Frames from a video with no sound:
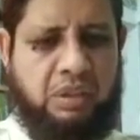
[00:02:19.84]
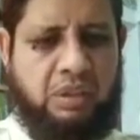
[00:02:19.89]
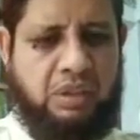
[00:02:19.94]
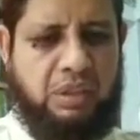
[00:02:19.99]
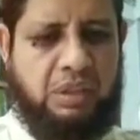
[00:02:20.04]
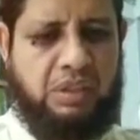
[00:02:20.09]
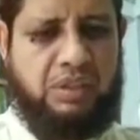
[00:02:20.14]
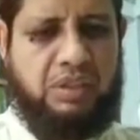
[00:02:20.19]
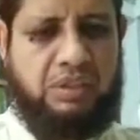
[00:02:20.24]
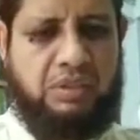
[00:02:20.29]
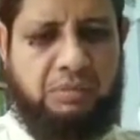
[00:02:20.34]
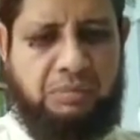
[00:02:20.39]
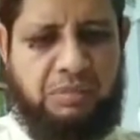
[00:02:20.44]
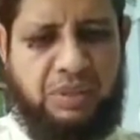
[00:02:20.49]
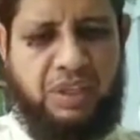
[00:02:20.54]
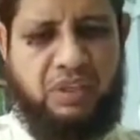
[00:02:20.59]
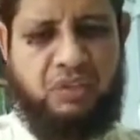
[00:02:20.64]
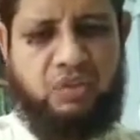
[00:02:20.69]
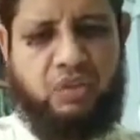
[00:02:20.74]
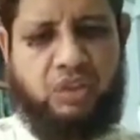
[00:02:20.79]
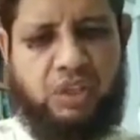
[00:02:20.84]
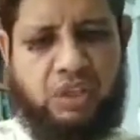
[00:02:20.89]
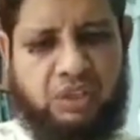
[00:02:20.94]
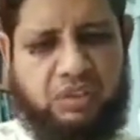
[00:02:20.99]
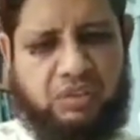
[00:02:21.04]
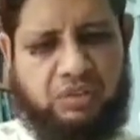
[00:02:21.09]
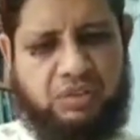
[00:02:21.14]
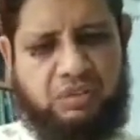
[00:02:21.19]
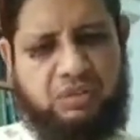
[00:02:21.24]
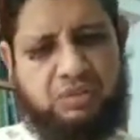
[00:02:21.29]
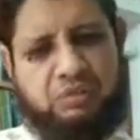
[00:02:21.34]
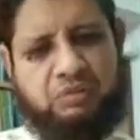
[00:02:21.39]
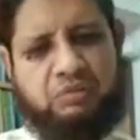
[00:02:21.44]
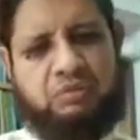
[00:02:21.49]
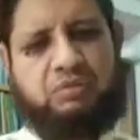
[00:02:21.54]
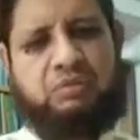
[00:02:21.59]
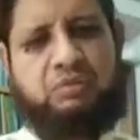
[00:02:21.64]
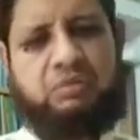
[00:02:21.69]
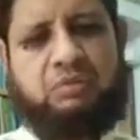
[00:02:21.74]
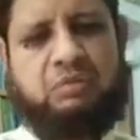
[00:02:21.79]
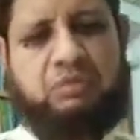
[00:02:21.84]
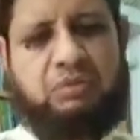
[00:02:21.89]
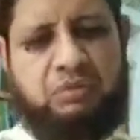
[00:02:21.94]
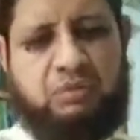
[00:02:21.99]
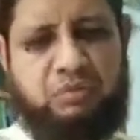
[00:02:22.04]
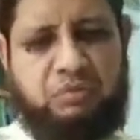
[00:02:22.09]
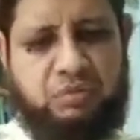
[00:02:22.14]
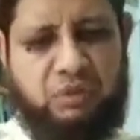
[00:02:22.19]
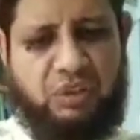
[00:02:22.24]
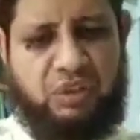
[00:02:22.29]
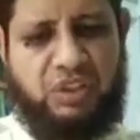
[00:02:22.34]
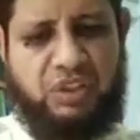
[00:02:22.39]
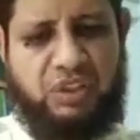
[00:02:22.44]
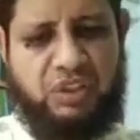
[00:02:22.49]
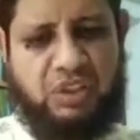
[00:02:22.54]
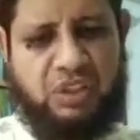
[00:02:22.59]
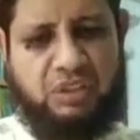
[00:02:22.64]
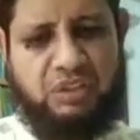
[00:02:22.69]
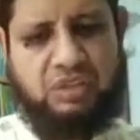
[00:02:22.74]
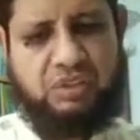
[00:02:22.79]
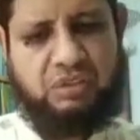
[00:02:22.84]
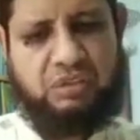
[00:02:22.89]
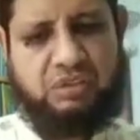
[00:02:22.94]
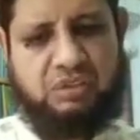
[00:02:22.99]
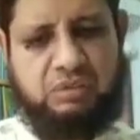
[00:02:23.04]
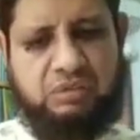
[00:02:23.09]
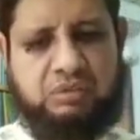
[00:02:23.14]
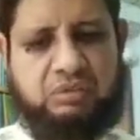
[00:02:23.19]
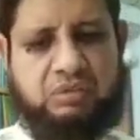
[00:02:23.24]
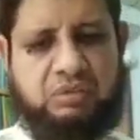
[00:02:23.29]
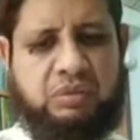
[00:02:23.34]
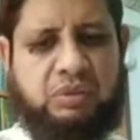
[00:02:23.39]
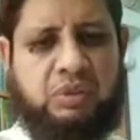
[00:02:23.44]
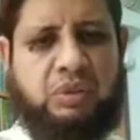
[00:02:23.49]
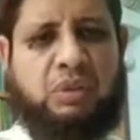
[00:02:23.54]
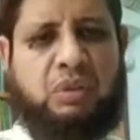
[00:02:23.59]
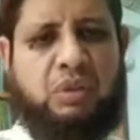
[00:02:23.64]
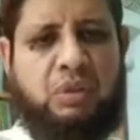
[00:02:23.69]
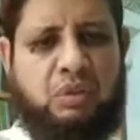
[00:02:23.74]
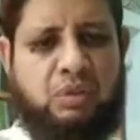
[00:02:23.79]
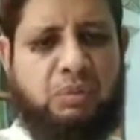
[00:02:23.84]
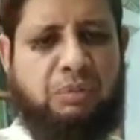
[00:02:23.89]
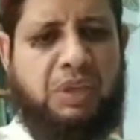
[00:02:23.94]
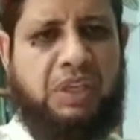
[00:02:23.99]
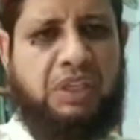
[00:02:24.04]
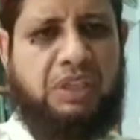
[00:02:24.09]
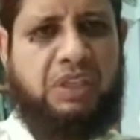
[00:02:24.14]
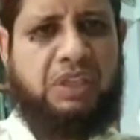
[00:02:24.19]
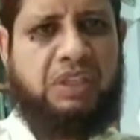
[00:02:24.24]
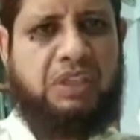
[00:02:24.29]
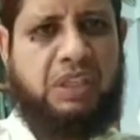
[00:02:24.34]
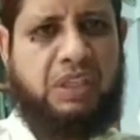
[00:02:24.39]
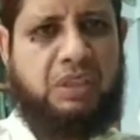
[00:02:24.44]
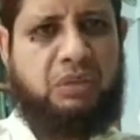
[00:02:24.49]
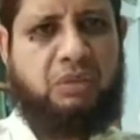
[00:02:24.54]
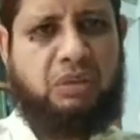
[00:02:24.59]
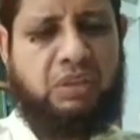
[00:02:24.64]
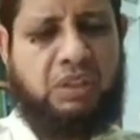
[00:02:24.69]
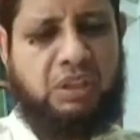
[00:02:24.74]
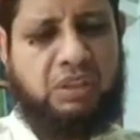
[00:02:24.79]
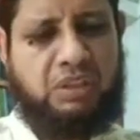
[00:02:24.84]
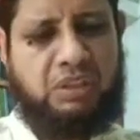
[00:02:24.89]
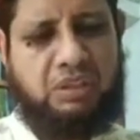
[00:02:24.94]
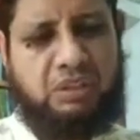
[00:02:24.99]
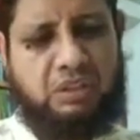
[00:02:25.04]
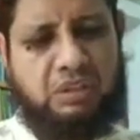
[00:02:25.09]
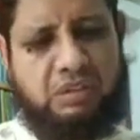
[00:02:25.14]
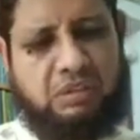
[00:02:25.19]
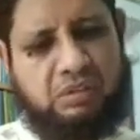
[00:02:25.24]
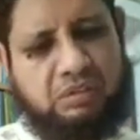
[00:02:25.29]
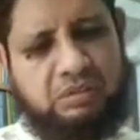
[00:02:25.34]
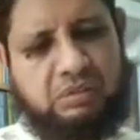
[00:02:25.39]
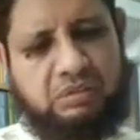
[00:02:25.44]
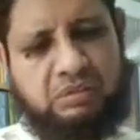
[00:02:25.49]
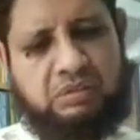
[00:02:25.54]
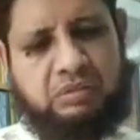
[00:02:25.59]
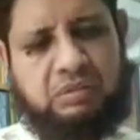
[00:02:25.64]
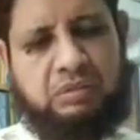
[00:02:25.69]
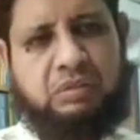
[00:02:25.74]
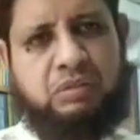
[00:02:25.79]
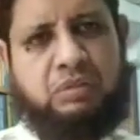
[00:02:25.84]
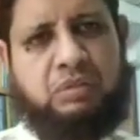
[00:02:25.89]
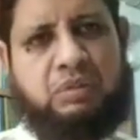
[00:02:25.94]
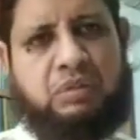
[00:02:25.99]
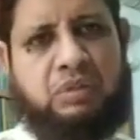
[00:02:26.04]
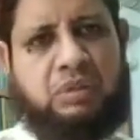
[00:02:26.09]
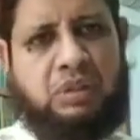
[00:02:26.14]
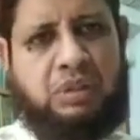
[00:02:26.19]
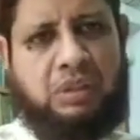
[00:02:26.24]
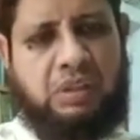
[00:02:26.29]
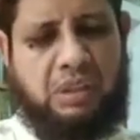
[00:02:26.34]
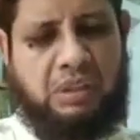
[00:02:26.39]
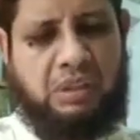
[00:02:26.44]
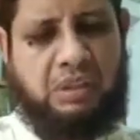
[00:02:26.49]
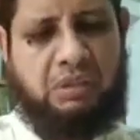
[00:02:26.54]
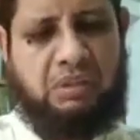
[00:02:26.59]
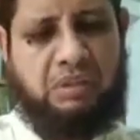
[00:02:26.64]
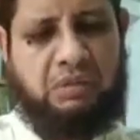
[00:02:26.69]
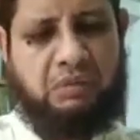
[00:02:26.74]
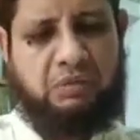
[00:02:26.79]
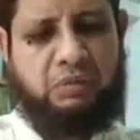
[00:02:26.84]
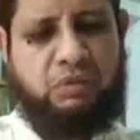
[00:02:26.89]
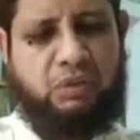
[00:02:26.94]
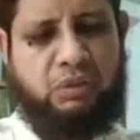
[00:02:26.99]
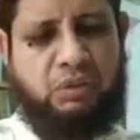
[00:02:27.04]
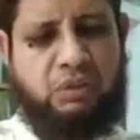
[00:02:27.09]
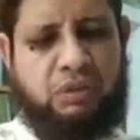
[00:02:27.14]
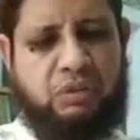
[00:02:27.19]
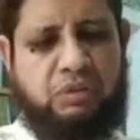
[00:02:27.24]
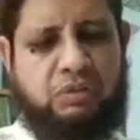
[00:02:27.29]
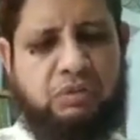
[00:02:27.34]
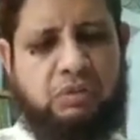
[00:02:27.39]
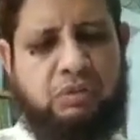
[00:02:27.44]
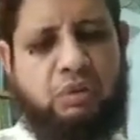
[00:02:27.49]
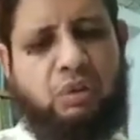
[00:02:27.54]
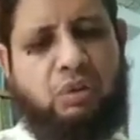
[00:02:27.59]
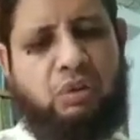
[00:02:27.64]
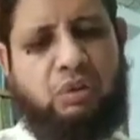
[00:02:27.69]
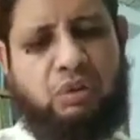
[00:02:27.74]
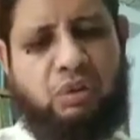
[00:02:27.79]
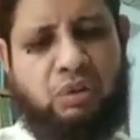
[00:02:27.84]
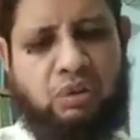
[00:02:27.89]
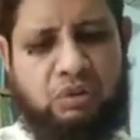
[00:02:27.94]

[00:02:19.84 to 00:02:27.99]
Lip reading: it is a big challenge for the nation to maintain the education for all.